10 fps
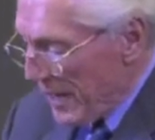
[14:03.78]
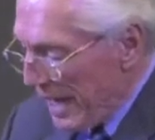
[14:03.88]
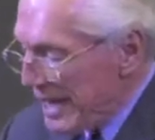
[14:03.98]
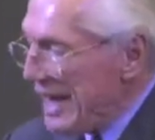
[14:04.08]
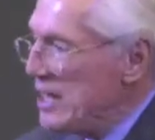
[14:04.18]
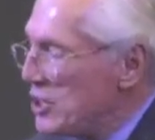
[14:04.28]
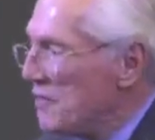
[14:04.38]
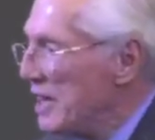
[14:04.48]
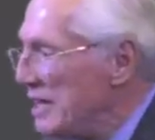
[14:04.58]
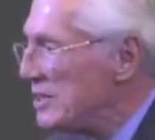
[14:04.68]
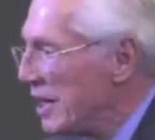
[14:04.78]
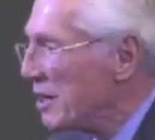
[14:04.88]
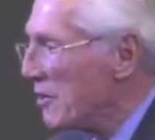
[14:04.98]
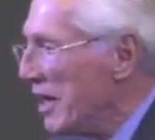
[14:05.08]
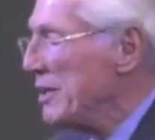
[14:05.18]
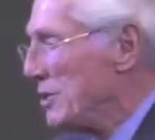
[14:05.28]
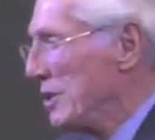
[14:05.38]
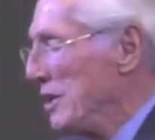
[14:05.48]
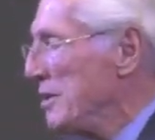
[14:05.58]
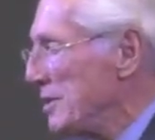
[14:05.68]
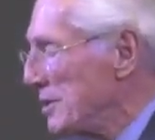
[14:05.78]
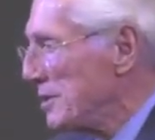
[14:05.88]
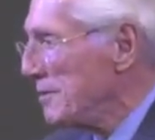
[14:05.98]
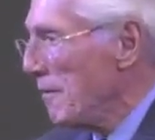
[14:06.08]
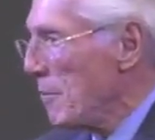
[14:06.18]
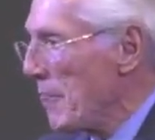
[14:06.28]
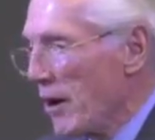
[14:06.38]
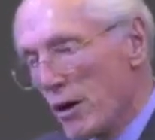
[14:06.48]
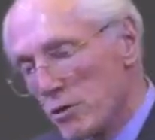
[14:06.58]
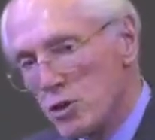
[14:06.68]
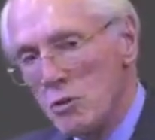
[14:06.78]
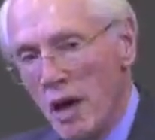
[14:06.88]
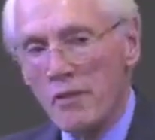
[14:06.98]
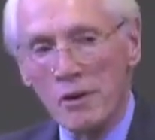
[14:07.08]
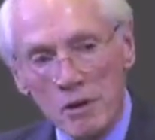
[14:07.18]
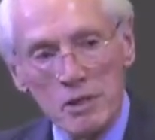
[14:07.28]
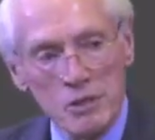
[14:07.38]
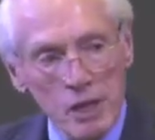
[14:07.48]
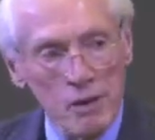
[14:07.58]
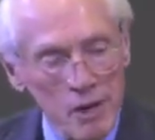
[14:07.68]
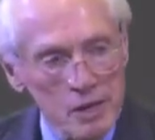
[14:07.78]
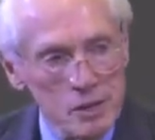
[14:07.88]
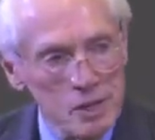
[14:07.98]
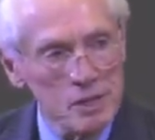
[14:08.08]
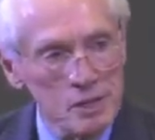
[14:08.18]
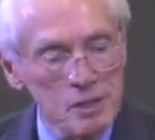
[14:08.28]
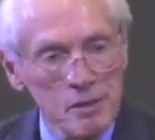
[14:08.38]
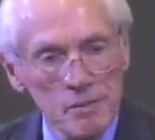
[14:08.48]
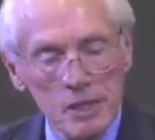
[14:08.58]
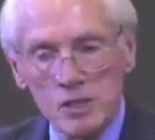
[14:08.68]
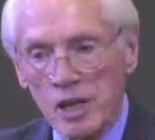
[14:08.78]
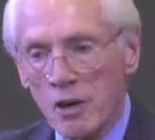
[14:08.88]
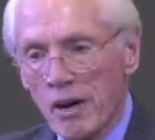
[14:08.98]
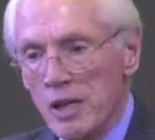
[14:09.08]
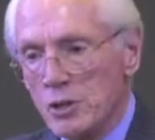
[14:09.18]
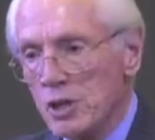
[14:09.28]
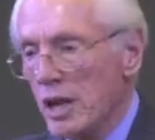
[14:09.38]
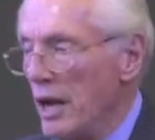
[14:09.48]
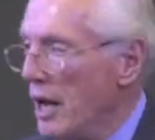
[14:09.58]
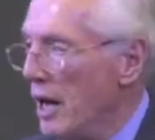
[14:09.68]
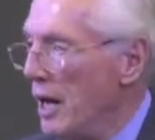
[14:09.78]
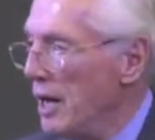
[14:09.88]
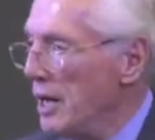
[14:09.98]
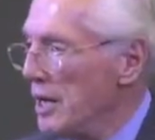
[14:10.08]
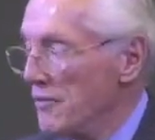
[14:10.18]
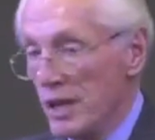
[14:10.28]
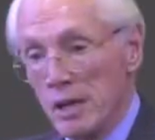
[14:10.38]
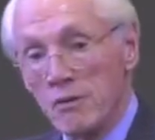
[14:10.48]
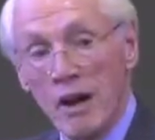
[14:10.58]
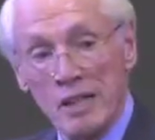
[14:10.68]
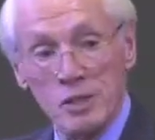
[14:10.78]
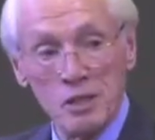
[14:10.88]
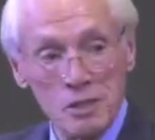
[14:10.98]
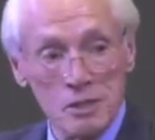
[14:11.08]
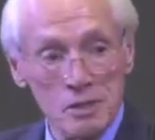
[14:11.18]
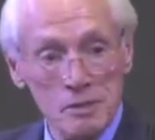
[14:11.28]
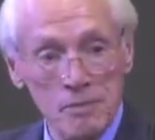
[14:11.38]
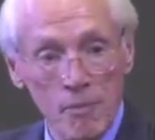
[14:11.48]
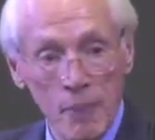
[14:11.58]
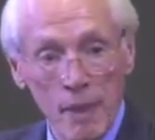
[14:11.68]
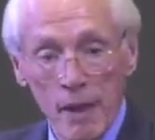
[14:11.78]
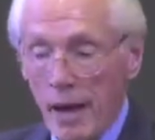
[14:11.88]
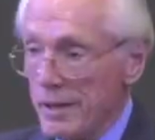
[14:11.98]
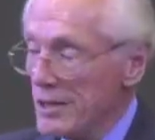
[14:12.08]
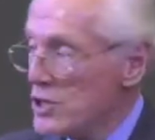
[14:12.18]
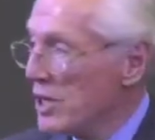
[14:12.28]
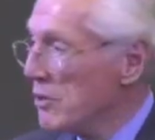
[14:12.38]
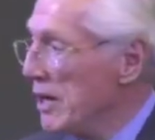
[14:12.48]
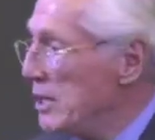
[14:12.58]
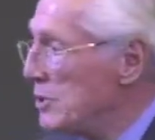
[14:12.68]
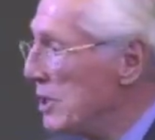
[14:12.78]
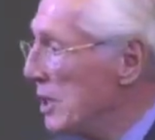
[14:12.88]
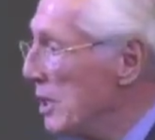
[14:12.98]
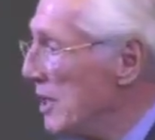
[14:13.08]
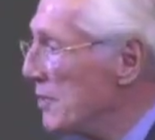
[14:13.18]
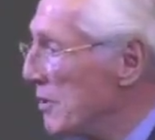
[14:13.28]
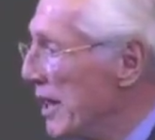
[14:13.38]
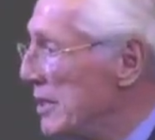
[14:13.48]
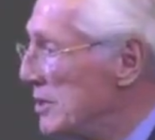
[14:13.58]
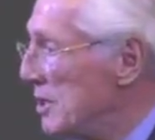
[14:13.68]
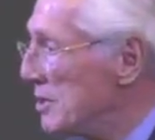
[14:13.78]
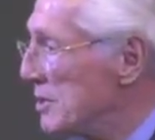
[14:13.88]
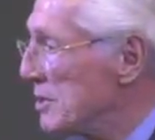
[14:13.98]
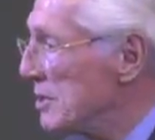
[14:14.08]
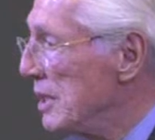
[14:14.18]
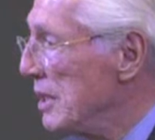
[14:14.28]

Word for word: In each of these generations, there are 2 other generations. The generation of the unrighteous and the generation of the righteous.